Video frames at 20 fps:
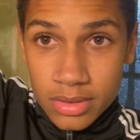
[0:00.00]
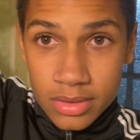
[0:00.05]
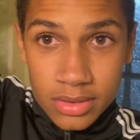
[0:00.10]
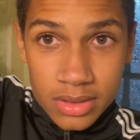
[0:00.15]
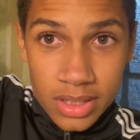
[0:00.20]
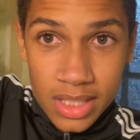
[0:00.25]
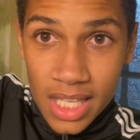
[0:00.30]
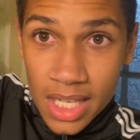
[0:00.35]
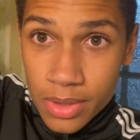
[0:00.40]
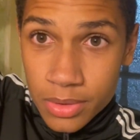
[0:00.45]

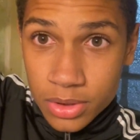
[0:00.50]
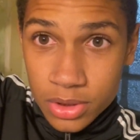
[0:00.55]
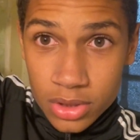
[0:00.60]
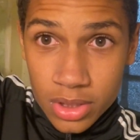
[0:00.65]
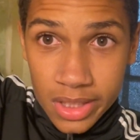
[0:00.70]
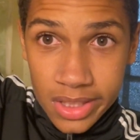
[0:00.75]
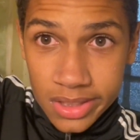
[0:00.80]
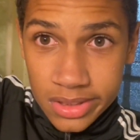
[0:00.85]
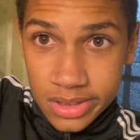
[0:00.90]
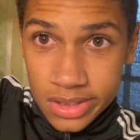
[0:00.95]
Today was
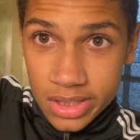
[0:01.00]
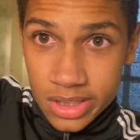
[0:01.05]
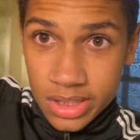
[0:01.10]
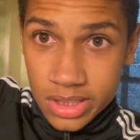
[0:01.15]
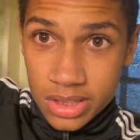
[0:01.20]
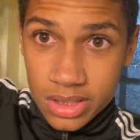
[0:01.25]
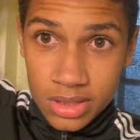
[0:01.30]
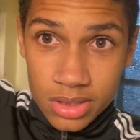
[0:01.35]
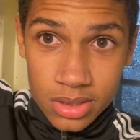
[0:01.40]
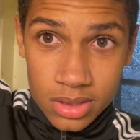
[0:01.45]

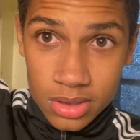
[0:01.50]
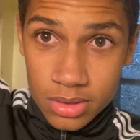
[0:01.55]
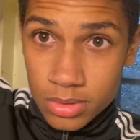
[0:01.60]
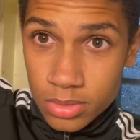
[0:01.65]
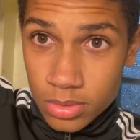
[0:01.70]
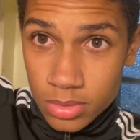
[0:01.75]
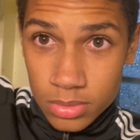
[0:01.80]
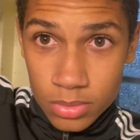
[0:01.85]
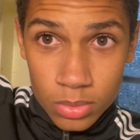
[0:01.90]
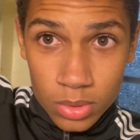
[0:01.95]

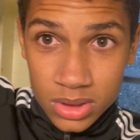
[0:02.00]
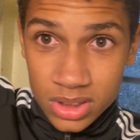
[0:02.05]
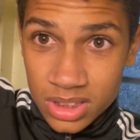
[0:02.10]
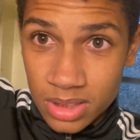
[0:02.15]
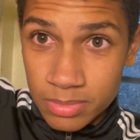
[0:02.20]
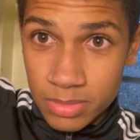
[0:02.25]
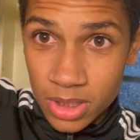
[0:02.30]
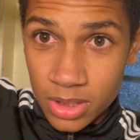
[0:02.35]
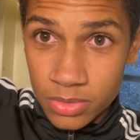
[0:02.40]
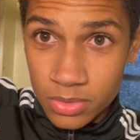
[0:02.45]
crazy. Once
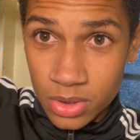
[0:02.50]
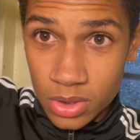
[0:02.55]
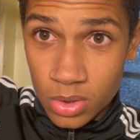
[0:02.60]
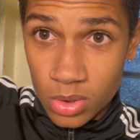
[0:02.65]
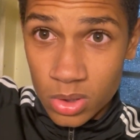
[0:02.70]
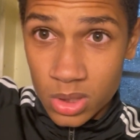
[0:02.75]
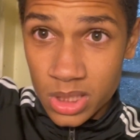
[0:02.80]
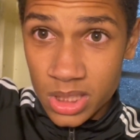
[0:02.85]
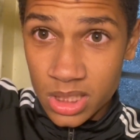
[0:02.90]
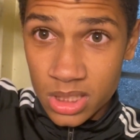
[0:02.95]
I'm done
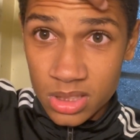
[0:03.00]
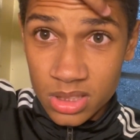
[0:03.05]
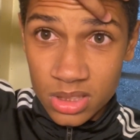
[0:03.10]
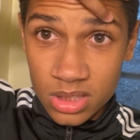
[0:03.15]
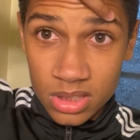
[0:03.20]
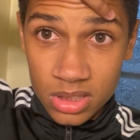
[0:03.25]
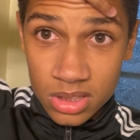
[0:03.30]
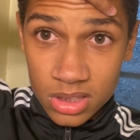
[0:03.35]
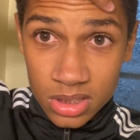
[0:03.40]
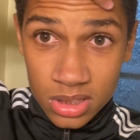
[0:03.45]
recording,
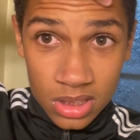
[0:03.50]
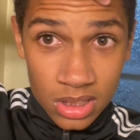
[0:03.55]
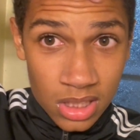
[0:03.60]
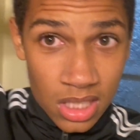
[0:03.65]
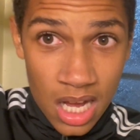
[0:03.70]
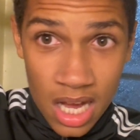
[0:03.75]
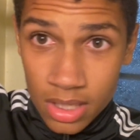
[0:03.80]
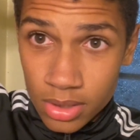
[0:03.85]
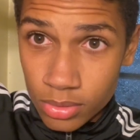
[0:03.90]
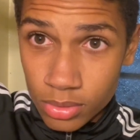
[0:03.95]

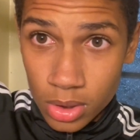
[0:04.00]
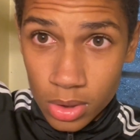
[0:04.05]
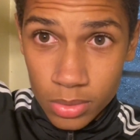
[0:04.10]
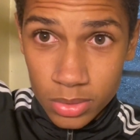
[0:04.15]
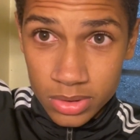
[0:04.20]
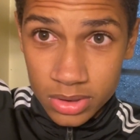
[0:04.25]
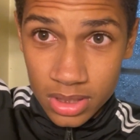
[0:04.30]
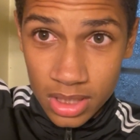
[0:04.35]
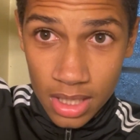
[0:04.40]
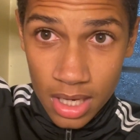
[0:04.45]
I don't know
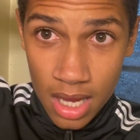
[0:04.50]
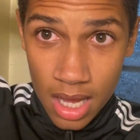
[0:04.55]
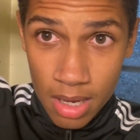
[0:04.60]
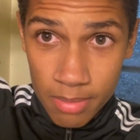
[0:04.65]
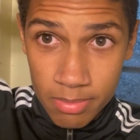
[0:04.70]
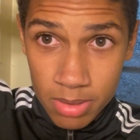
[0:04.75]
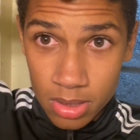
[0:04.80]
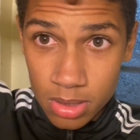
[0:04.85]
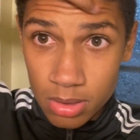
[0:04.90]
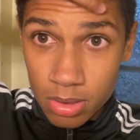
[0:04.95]
what's gonna
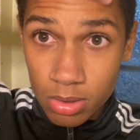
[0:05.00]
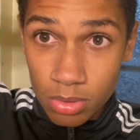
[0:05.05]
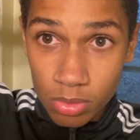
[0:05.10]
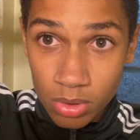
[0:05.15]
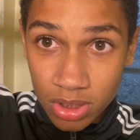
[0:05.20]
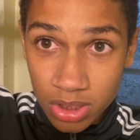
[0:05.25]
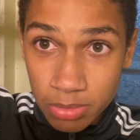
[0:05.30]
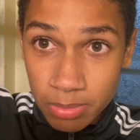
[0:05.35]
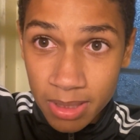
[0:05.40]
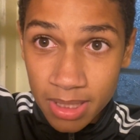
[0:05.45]
happen.
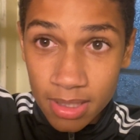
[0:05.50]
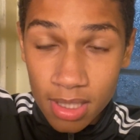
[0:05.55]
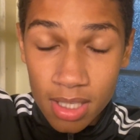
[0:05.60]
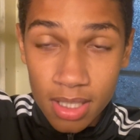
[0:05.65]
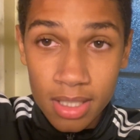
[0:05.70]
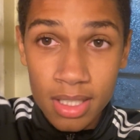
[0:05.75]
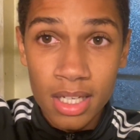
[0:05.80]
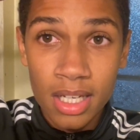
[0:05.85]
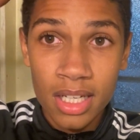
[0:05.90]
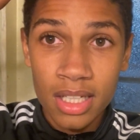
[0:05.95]
Wish me
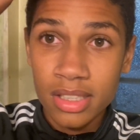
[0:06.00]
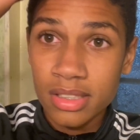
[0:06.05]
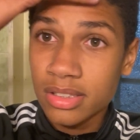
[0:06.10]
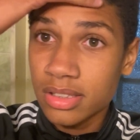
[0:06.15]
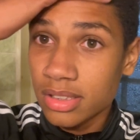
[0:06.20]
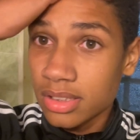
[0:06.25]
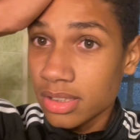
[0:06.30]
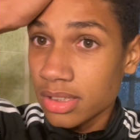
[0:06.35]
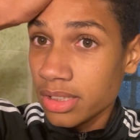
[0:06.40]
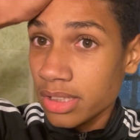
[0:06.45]
luck,
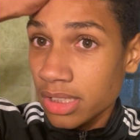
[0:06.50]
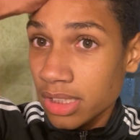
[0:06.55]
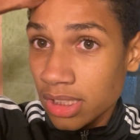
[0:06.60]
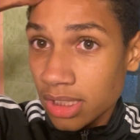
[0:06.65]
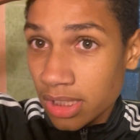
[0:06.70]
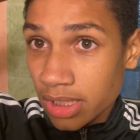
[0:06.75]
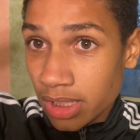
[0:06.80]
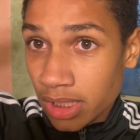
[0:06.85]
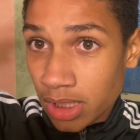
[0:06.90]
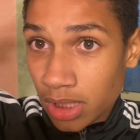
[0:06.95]

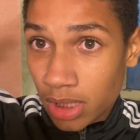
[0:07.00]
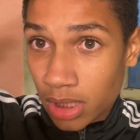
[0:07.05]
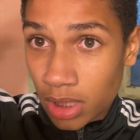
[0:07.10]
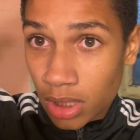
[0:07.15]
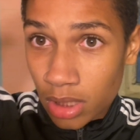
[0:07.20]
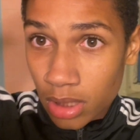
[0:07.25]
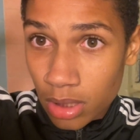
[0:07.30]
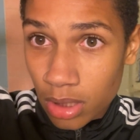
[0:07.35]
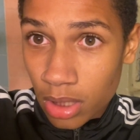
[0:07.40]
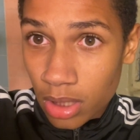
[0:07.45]

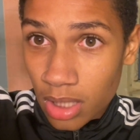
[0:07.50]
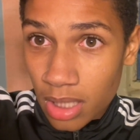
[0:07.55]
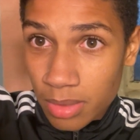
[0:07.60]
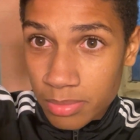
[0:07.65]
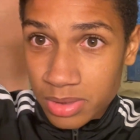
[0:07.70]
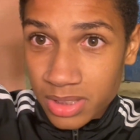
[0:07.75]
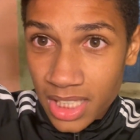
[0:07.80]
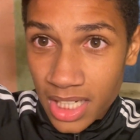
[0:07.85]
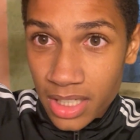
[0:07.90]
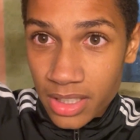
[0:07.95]
guys. I'm
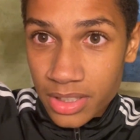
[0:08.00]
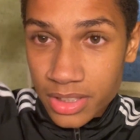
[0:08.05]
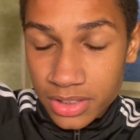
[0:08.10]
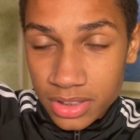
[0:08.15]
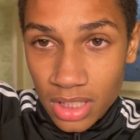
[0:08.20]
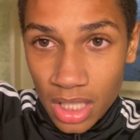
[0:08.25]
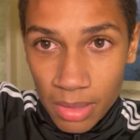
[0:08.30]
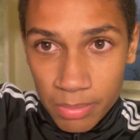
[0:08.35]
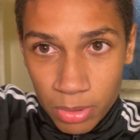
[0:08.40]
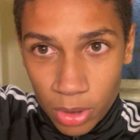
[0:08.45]
scared to
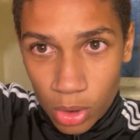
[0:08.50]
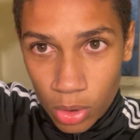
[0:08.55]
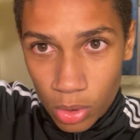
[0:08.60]
stop.